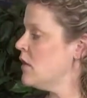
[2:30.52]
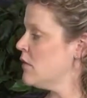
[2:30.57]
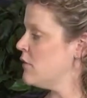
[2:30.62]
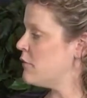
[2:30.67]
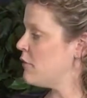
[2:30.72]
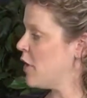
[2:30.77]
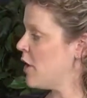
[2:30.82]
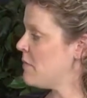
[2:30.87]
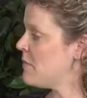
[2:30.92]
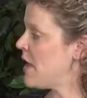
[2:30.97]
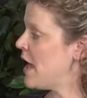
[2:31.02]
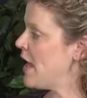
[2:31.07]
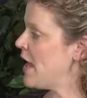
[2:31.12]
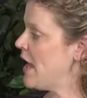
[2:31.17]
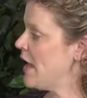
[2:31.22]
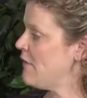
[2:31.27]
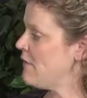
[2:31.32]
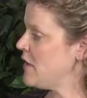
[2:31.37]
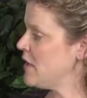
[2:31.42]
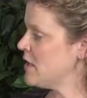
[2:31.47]
From that
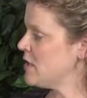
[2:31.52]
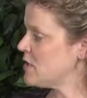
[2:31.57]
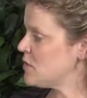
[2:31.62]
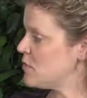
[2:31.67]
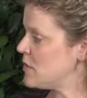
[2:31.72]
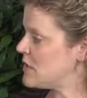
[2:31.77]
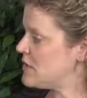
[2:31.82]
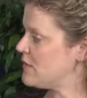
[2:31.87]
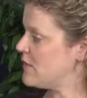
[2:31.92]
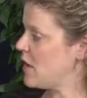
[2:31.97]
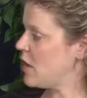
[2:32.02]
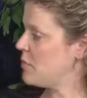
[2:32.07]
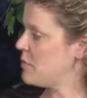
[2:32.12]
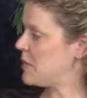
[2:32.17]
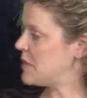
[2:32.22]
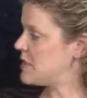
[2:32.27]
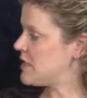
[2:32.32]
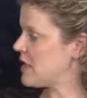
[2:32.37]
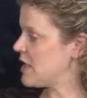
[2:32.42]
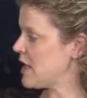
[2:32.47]
evidence, we develop
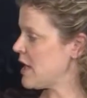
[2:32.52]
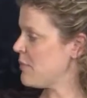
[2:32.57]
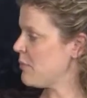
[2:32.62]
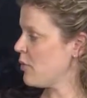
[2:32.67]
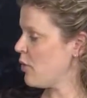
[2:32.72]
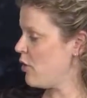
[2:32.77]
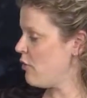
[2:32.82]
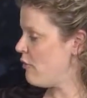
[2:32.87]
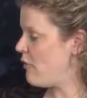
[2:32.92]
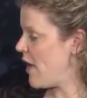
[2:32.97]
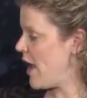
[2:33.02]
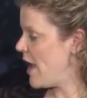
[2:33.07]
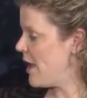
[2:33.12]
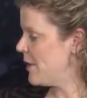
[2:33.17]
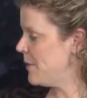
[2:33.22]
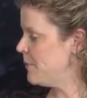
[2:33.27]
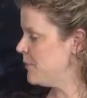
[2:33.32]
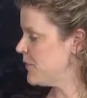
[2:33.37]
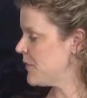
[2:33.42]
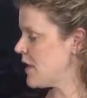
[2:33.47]
a DNA
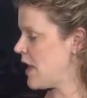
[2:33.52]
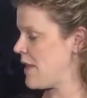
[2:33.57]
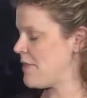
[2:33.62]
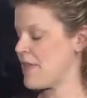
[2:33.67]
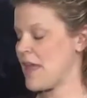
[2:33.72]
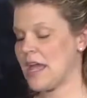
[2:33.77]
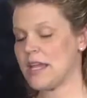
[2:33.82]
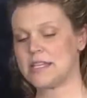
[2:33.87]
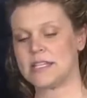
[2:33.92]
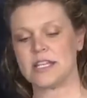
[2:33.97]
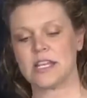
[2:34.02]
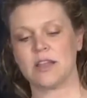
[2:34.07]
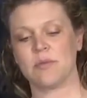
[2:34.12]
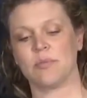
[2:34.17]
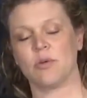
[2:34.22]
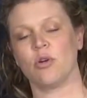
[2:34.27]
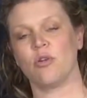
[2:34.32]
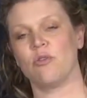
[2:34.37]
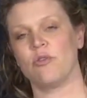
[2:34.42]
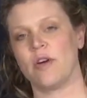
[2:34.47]
profile, and that DNA
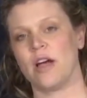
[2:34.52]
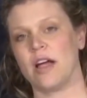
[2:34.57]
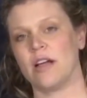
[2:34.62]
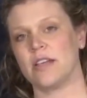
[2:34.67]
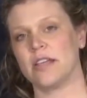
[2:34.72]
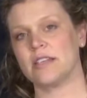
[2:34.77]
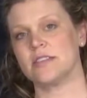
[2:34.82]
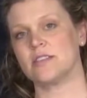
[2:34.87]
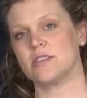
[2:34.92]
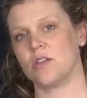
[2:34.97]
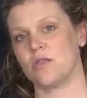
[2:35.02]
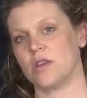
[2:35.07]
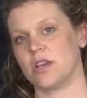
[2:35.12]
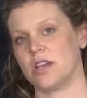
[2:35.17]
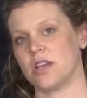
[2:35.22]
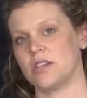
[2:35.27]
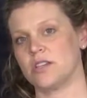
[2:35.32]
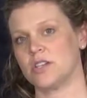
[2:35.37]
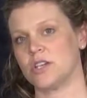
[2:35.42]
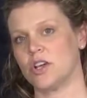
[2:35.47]
profile gets
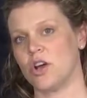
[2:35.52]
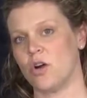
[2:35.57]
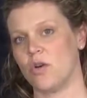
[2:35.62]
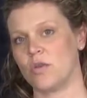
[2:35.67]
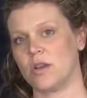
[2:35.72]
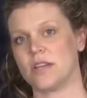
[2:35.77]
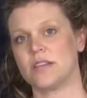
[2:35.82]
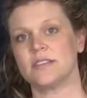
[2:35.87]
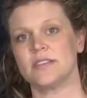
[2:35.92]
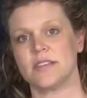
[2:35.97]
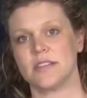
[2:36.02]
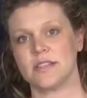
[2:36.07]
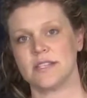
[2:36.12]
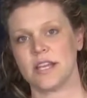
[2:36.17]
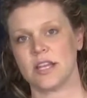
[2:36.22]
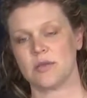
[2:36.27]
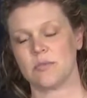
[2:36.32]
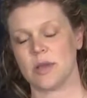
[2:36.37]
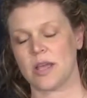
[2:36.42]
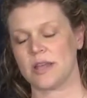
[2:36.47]
loaded into CODIS, the
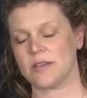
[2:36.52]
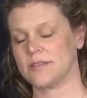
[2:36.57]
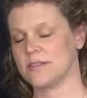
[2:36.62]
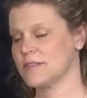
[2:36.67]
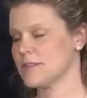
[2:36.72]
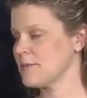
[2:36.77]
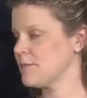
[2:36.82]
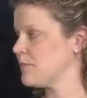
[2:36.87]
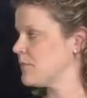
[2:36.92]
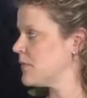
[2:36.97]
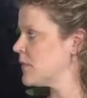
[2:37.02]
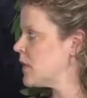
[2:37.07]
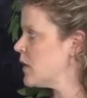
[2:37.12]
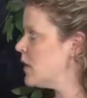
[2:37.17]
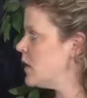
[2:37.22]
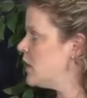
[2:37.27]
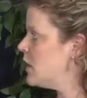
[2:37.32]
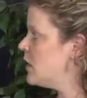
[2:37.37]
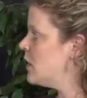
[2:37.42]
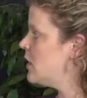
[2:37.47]
database.
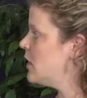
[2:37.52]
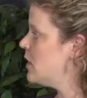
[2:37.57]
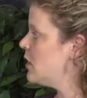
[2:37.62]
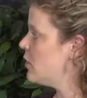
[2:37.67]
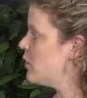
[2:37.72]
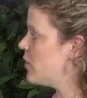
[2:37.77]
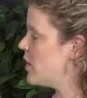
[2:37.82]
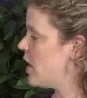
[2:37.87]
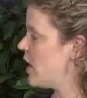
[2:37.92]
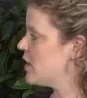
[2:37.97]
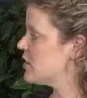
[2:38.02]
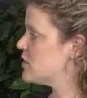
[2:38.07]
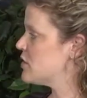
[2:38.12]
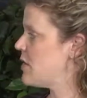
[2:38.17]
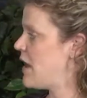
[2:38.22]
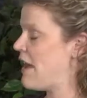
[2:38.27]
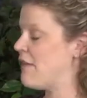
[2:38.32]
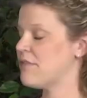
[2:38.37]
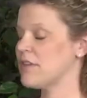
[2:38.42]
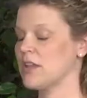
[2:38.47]
We
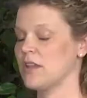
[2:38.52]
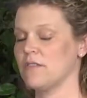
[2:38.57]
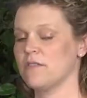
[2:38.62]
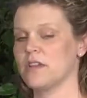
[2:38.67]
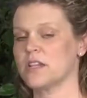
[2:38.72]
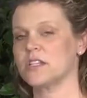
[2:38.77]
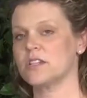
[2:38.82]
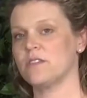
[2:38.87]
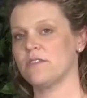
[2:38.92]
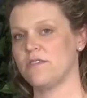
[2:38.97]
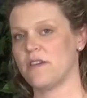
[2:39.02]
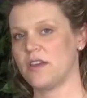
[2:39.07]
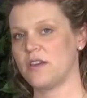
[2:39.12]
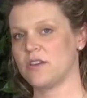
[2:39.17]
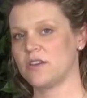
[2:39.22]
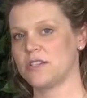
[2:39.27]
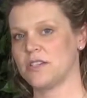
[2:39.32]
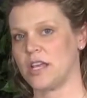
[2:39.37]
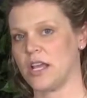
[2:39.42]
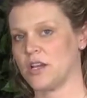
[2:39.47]
also have the convicted
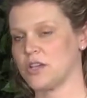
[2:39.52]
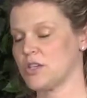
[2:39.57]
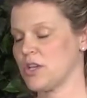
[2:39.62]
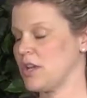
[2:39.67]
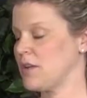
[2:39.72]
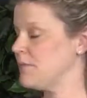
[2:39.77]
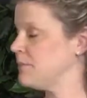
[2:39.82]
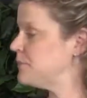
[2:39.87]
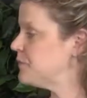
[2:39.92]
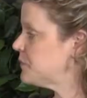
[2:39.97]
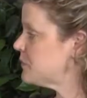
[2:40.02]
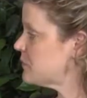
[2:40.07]
offender section.